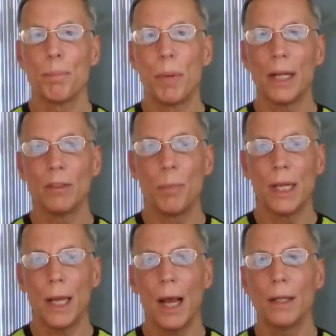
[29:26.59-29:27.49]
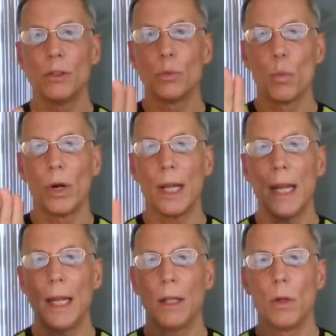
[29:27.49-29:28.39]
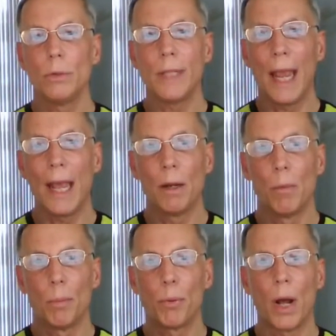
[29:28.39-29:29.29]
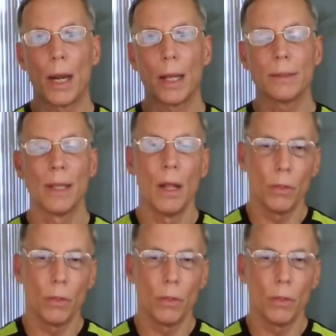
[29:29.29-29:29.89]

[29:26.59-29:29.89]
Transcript: but it's because we're eating those animal products